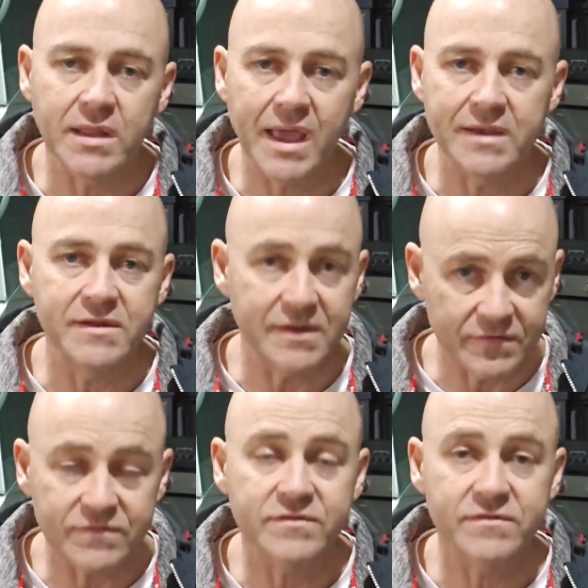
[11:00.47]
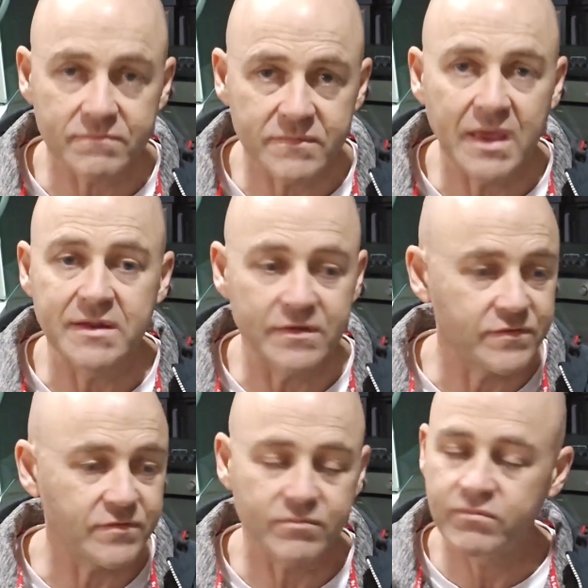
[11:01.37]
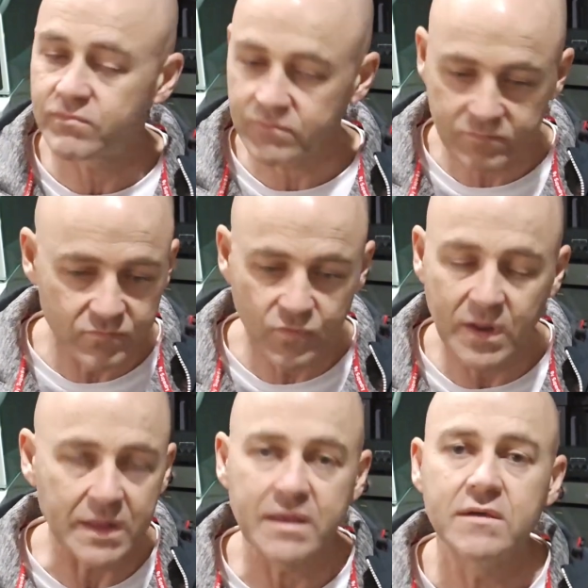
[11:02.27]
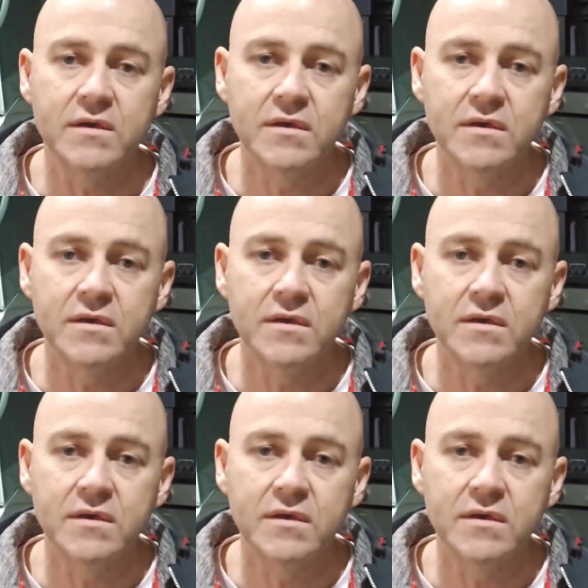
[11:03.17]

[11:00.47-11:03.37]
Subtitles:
and it is really,